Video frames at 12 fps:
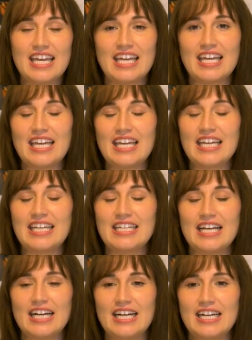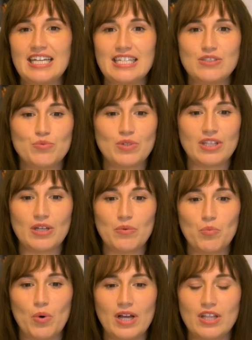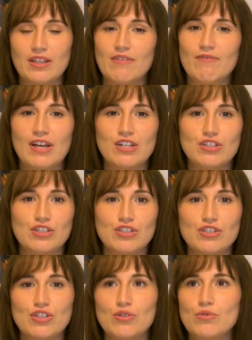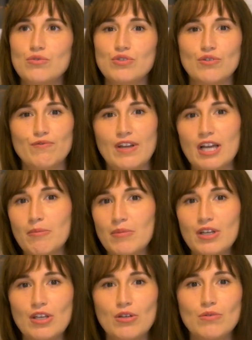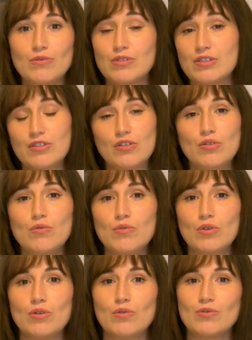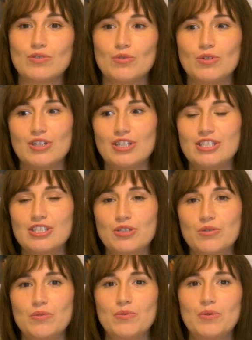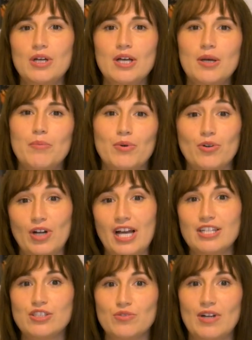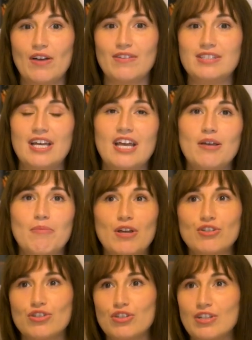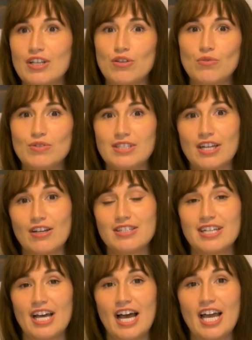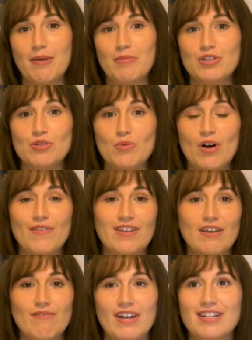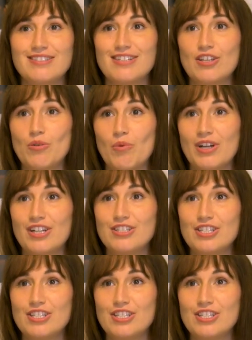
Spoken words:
It is really what the vendors use, your family uses, and you use in order to progress throughout the day and make sure that you stay on time and do all the events that you want to